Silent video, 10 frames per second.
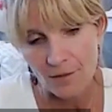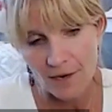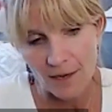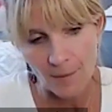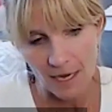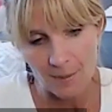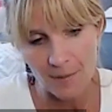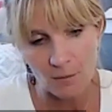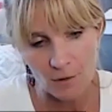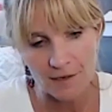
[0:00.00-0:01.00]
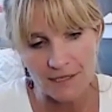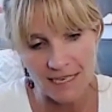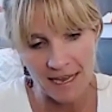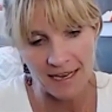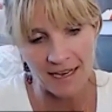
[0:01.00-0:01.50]
it might be worth
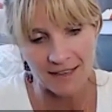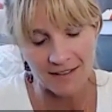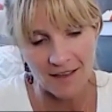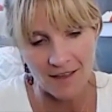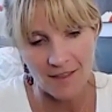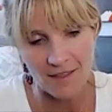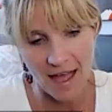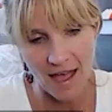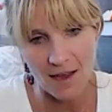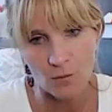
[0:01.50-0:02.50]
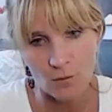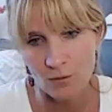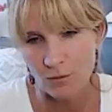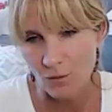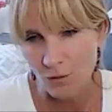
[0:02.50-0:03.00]
saying that that
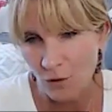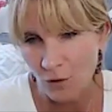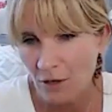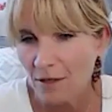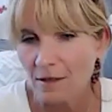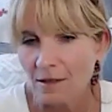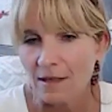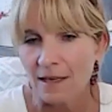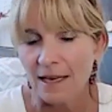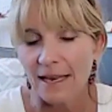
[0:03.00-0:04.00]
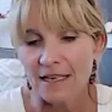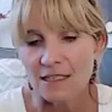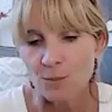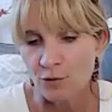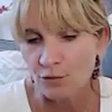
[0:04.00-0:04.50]
rule
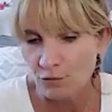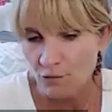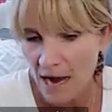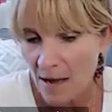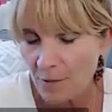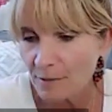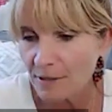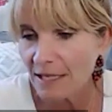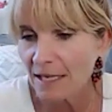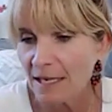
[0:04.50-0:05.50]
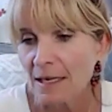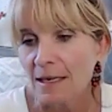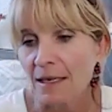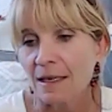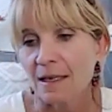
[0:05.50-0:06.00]
is probably
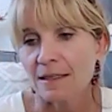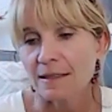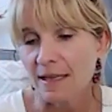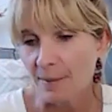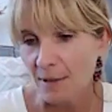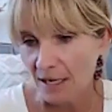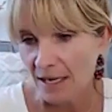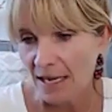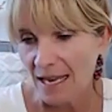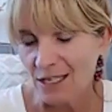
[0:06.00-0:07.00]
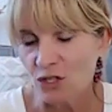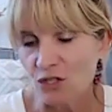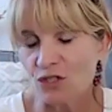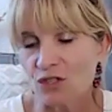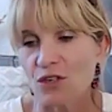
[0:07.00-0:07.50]
limiting in
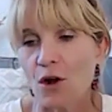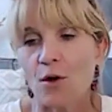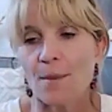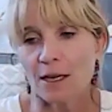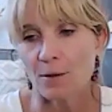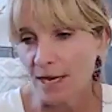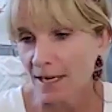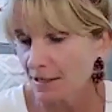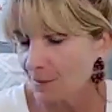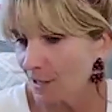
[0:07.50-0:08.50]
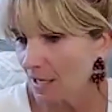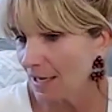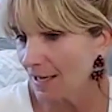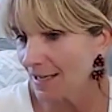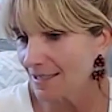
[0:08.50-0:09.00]
so many ways,
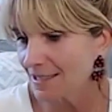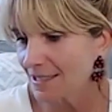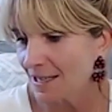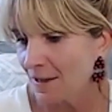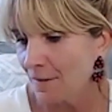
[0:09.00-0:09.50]
because